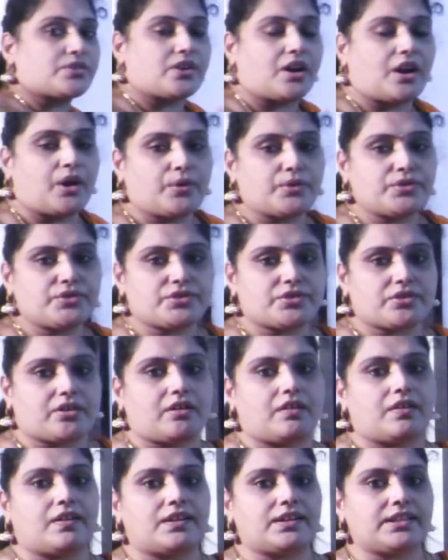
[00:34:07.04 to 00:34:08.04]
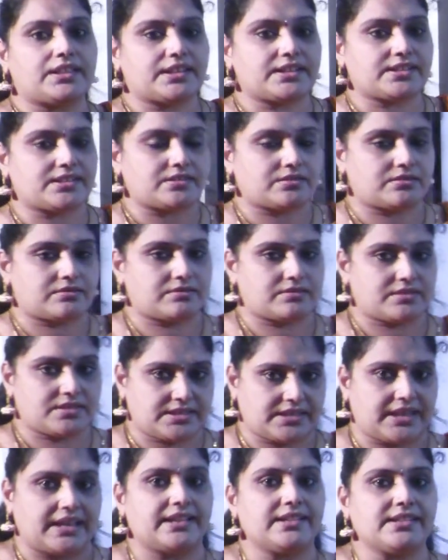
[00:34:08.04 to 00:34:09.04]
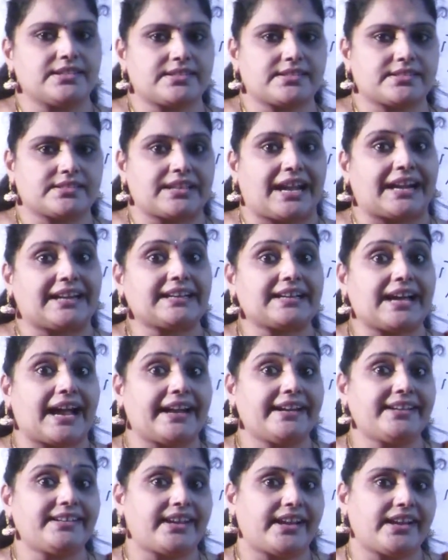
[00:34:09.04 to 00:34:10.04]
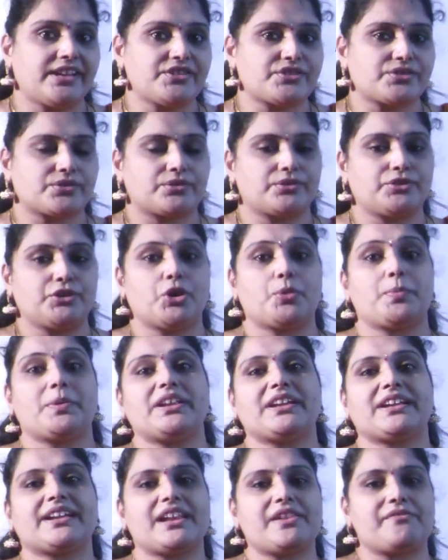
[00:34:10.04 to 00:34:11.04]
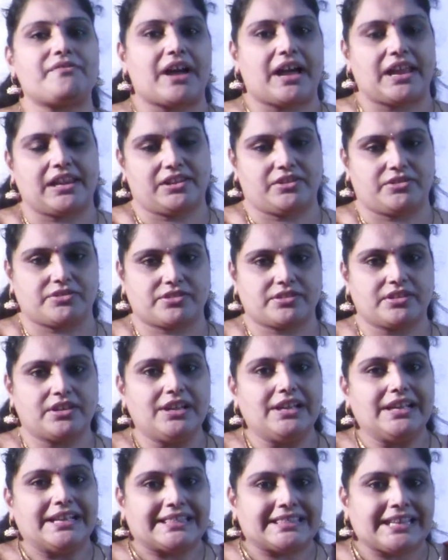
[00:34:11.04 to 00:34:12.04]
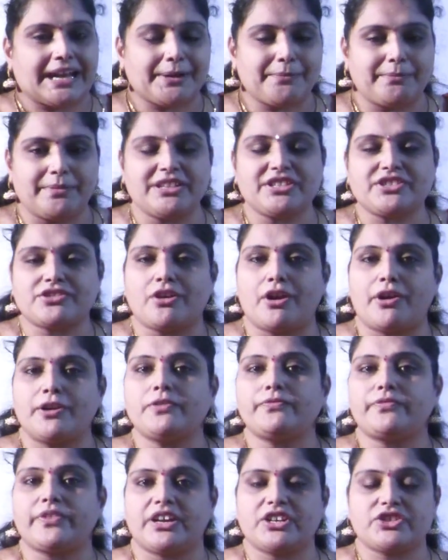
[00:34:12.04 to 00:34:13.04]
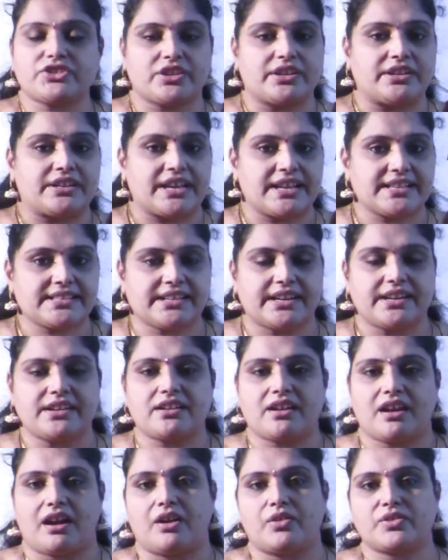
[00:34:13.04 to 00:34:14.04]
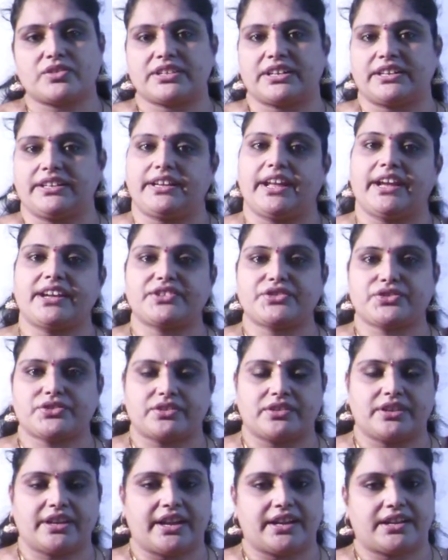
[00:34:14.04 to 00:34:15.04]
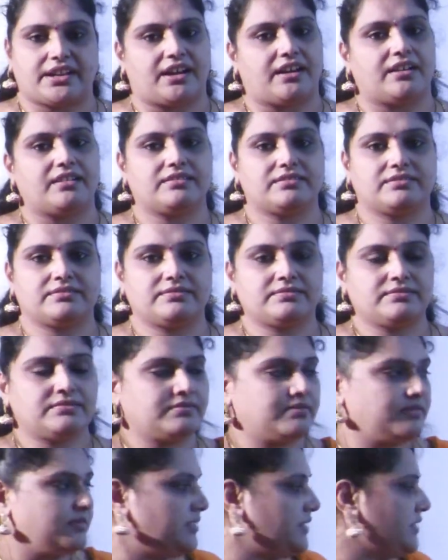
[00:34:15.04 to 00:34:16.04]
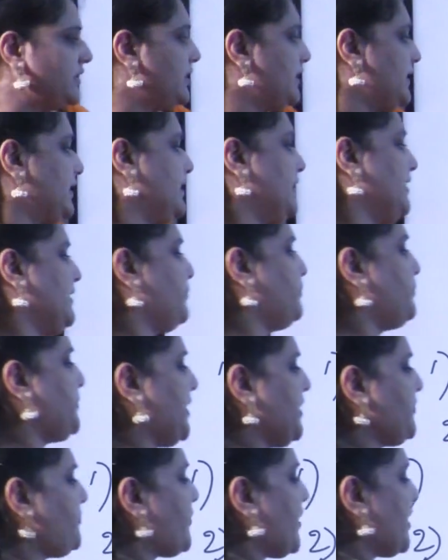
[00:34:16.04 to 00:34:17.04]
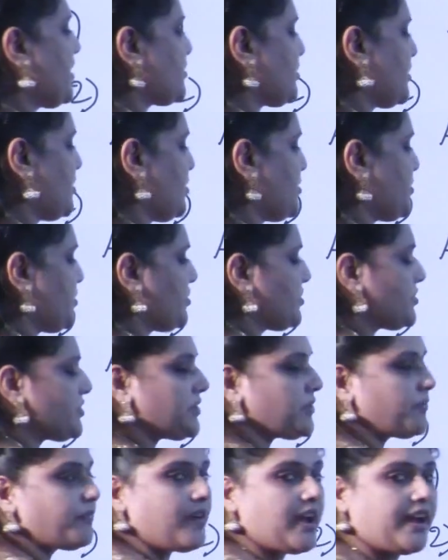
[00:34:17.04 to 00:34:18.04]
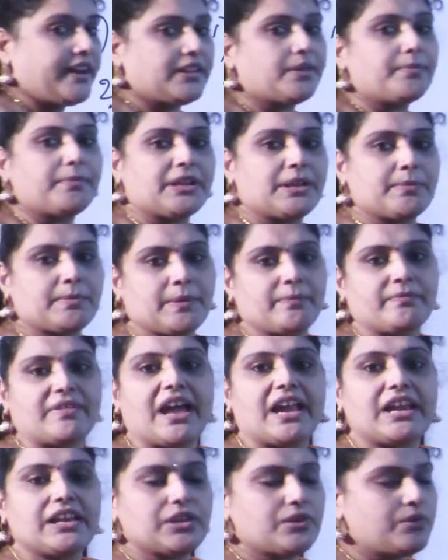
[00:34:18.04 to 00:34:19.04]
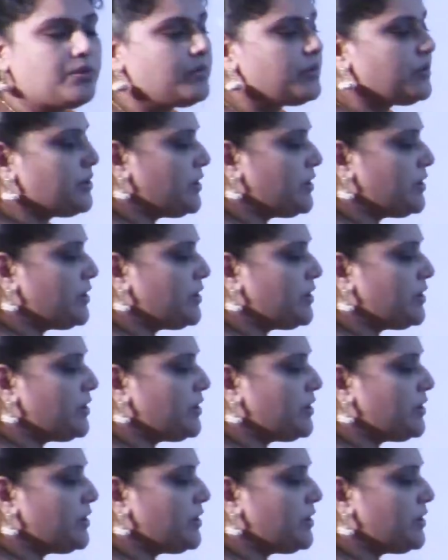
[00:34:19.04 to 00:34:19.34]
count all the cells that contains numerical values. That means count function doesn't count the text data. Min function is used to find the minimum value.